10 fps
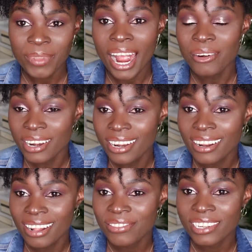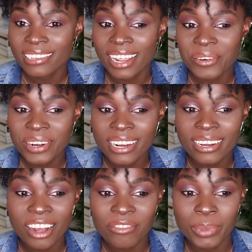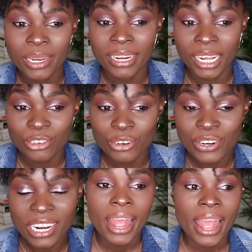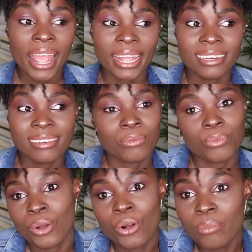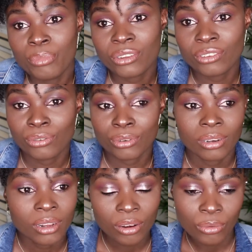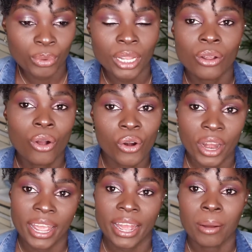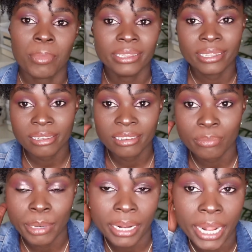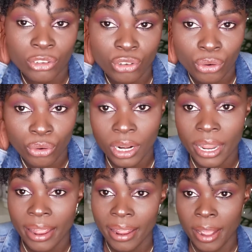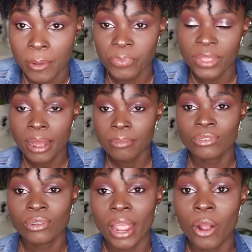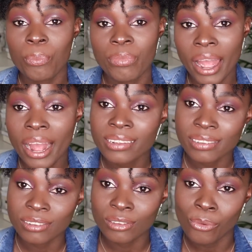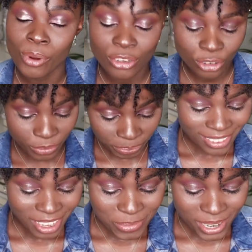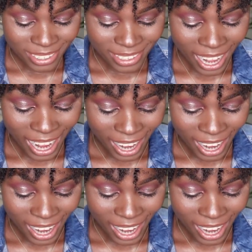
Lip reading: I really love it. I really love being natural, and we're all beautiful, wig or hair, but this is my natural hair. Yeah, so I hope that answers your question. Someone